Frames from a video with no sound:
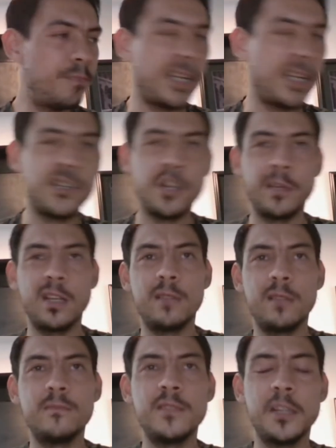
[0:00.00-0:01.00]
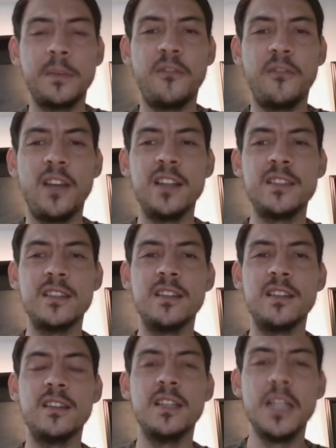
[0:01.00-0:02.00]
big chubby fella
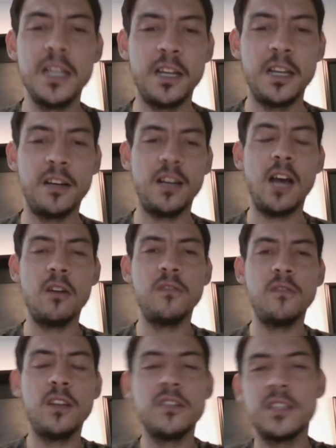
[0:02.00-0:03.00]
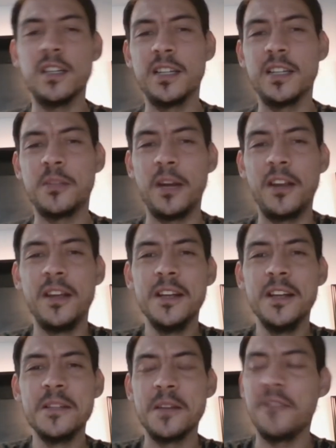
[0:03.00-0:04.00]
to, you know, now I've lost
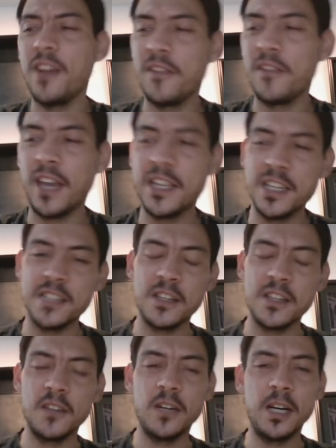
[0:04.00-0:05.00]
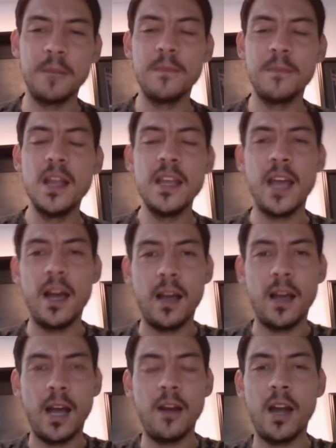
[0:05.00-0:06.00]
25 kg. So I
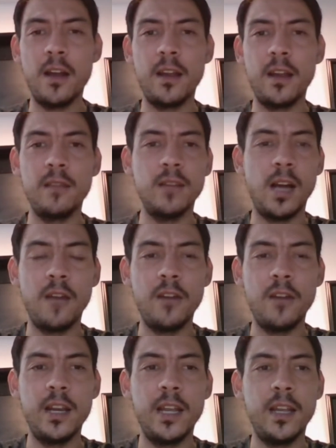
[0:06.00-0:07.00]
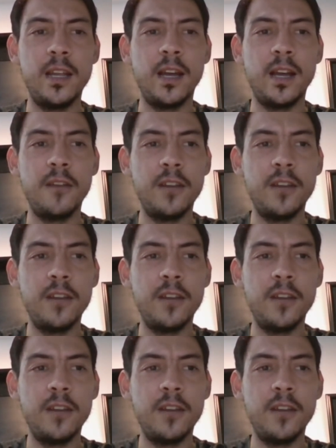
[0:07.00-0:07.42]
really